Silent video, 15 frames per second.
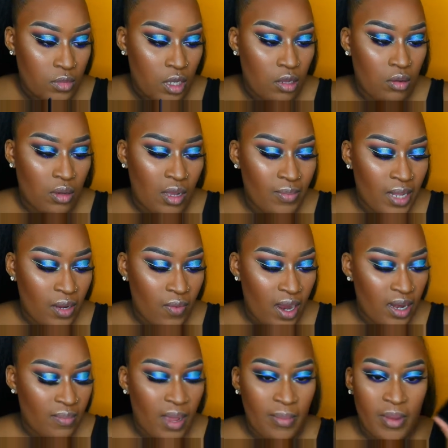Oh, I'm like, why
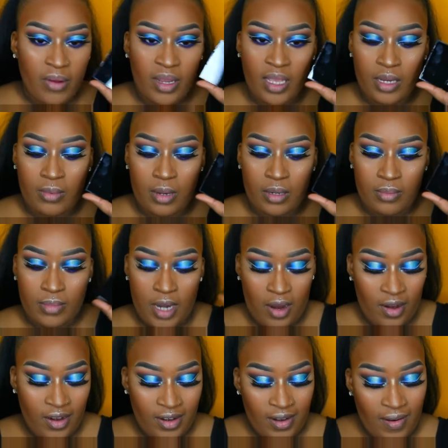did my mirror get dark?
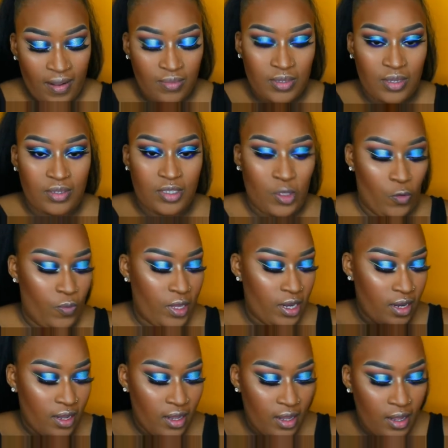I'm so stupid.
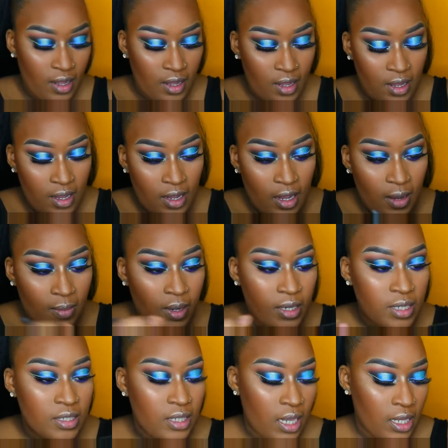I'm
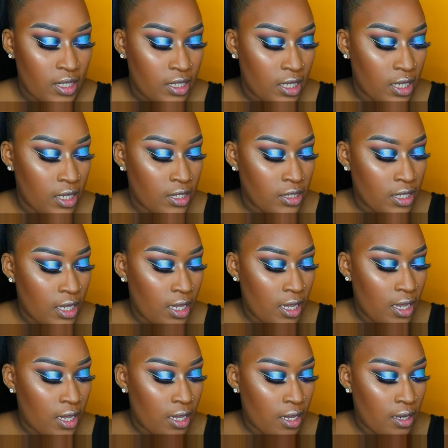gonna take this
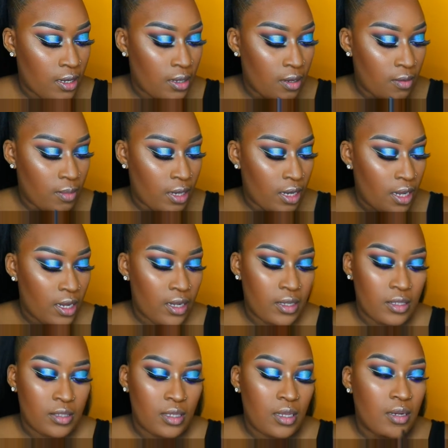and oh my god,
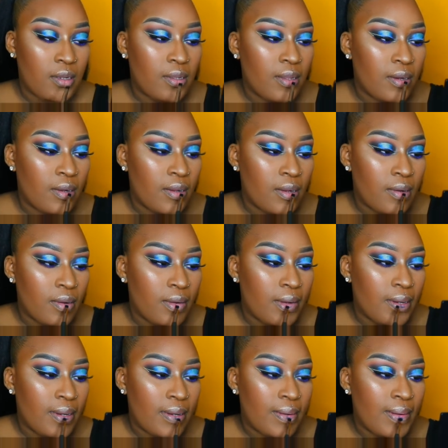it's getting glitter
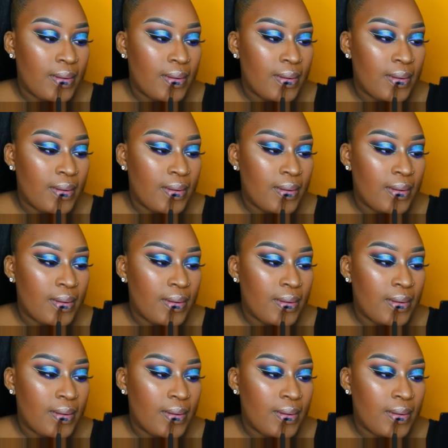everywhere.